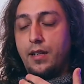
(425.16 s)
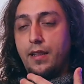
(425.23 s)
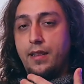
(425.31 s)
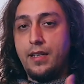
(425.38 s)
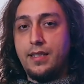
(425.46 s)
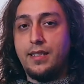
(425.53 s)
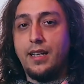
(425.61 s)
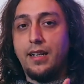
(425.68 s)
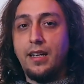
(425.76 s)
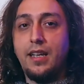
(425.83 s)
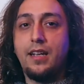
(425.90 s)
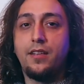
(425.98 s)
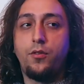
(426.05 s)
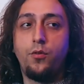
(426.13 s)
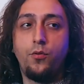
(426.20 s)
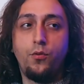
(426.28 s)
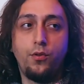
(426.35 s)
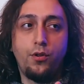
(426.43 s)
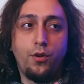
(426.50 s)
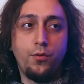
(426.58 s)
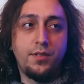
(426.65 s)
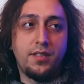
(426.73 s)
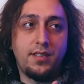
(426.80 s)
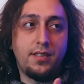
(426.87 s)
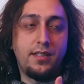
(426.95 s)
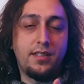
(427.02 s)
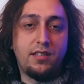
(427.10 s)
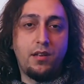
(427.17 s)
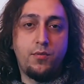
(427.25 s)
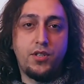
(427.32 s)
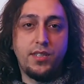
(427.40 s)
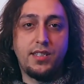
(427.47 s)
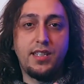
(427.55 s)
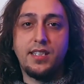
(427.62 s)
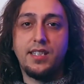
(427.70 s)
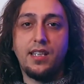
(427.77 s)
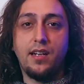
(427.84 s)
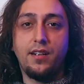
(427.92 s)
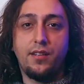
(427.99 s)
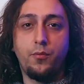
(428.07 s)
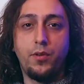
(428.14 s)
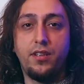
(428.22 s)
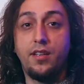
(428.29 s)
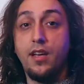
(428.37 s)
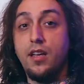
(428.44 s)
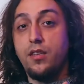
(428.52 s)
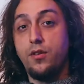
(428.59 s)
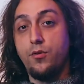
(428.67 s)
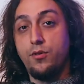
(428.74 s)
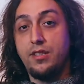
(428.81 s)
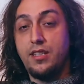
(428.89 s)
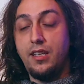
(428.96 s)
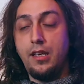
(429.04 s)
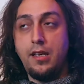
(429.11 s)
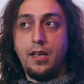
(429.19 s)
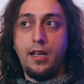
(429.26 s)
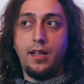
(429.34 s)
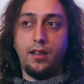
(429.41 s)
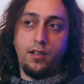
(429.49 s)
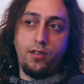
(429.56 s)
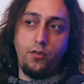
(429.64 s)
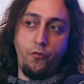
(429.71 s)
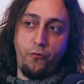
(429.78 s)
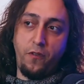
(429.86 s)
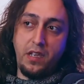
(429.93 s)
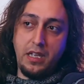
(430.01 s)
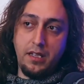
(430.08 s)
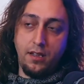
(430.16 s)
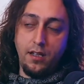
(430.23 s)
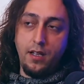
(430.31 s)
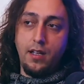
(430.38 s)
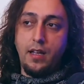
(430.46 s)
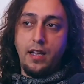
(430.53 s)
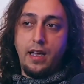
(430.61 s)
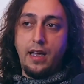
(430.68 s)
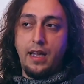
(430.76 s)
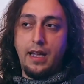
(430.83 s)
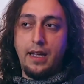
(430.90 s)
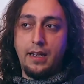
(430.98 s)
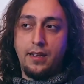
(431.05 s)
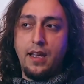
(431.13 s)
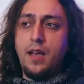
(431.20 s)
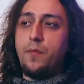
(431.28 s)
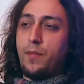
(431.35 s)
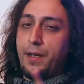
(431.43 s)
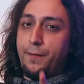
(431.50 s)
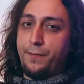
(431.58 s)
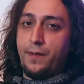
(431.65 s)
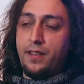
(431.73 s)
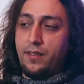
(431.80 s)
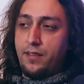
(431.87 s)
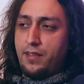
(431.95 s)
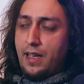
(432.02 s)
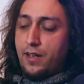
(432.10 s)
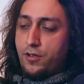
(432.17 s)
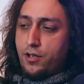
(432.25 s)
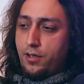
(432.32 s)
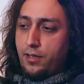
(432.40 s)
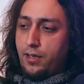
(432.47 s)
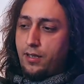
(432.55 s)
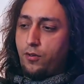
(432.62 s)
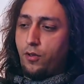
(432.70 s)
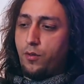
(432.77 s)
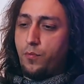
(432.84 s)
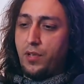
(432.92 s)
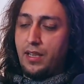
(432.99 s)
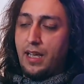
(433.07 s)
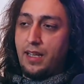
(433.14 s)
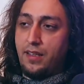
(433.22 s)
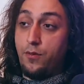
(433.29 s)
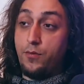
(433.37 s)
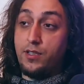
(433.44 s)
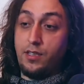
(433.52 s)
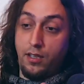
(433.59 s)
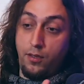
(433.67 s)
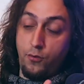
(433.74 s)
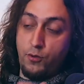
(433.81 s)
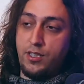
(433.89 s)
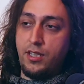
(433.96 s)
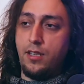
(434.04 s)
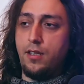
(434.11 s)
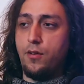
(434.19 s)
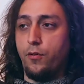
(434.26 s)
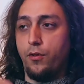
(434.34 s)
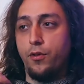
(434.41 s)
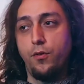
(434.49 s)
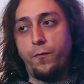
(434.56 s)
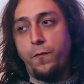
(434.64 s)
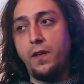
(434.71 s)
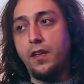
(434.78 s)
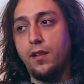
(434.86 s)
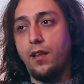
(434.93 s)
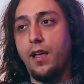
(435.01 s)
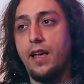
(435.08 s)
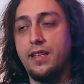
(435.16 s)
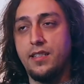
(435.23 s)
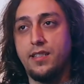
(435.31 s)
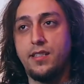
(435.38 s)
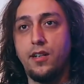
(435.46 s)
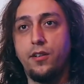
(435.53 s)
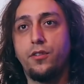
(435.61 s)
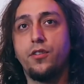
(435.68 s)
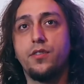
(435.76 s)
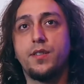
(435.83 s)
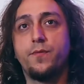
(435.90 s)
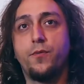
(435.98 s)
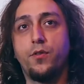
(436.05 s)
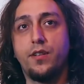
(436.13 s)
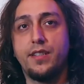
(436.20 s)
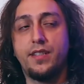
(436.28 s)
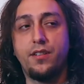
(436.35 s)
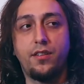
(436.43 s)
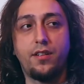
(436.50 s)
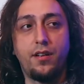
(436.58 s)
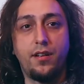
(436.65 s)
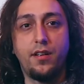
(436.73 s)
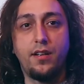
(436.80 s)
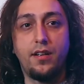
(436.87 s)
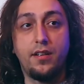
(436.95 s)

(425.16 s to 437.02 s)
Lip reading: this technique to those descriptions that start with you see and you feel. And my friend actually told me that using you see or you feel as starters for a certain